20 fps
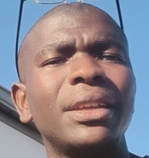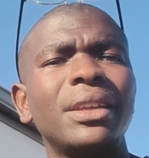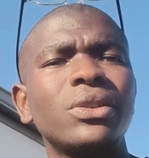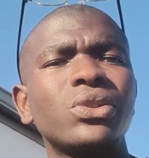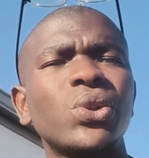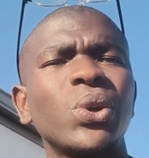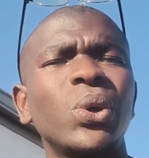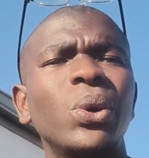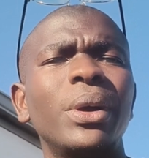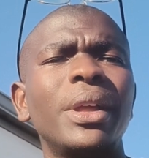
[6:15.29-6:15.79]

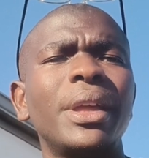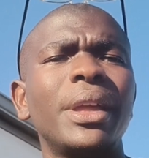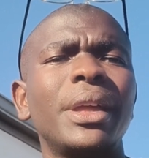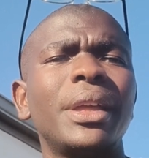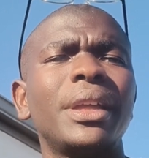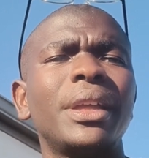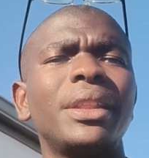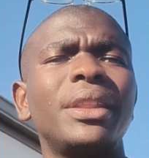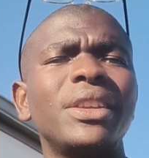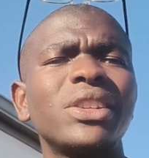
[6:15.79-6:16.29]
So
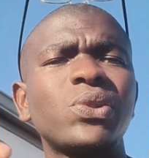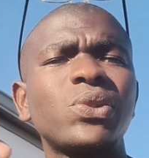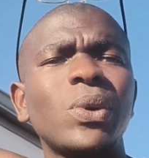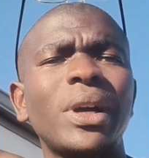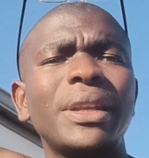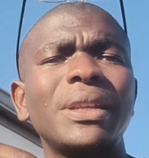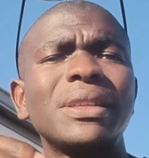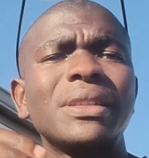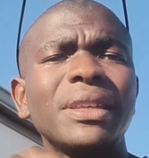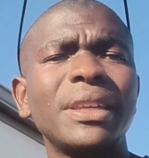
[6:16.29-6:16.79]
this
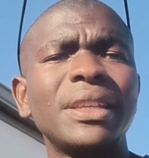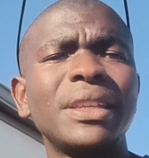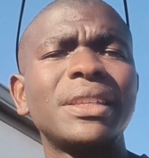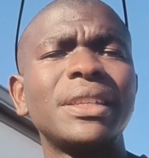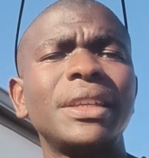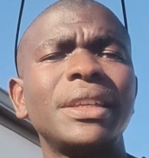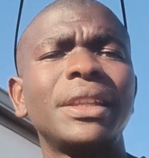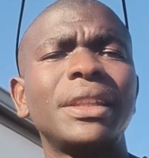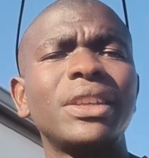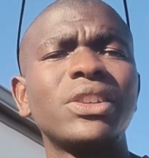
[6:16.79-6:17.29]
one is
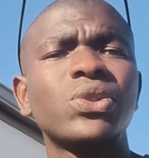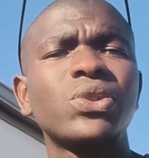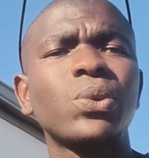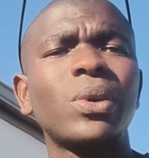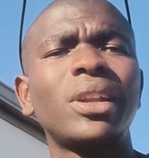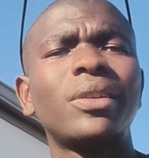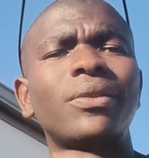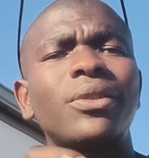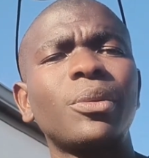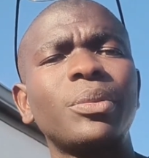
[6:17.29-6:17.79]
eating this
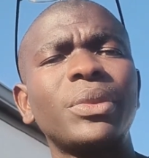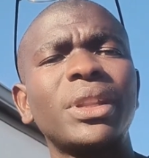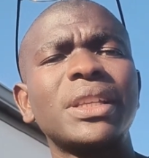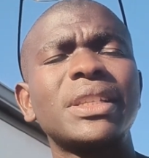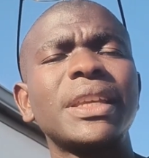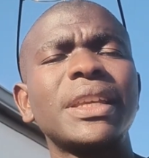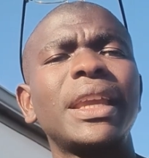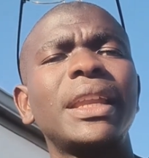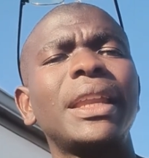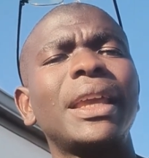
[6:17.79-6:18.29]
one from the
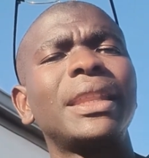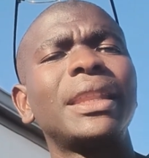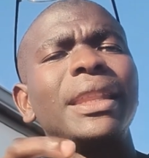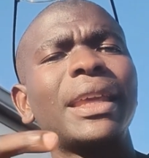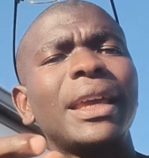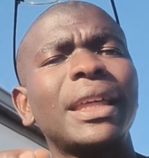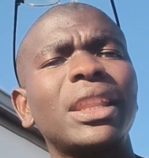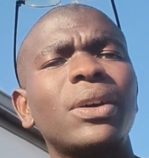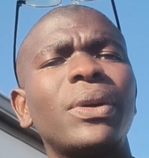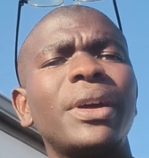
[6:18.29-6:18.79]
tail and
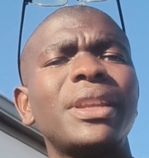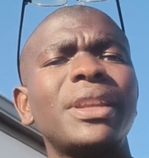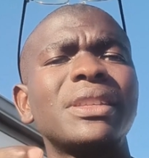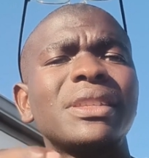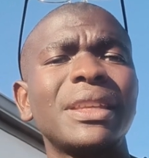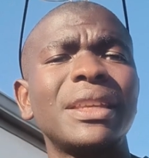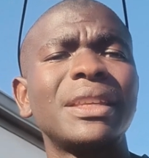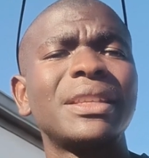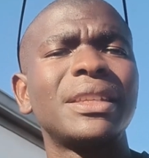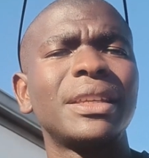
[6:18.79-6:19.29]
the other one
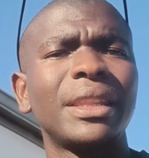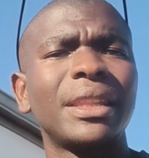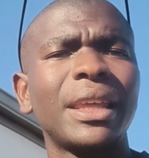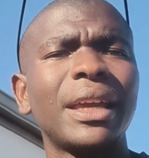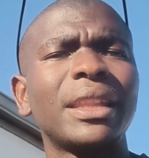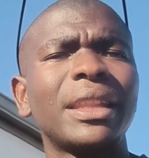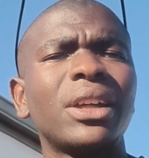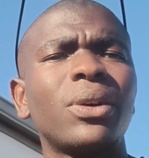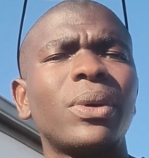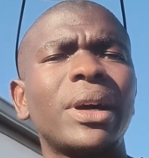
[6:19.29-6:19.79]
is eating the
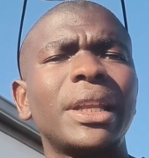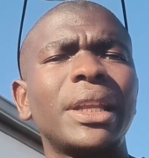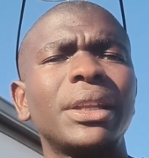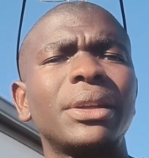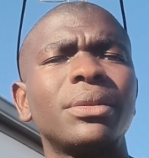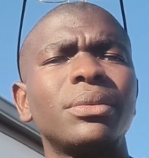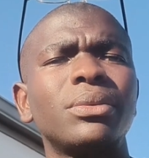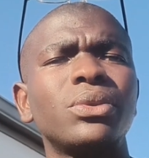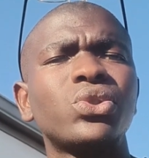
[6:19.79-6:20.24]
other one.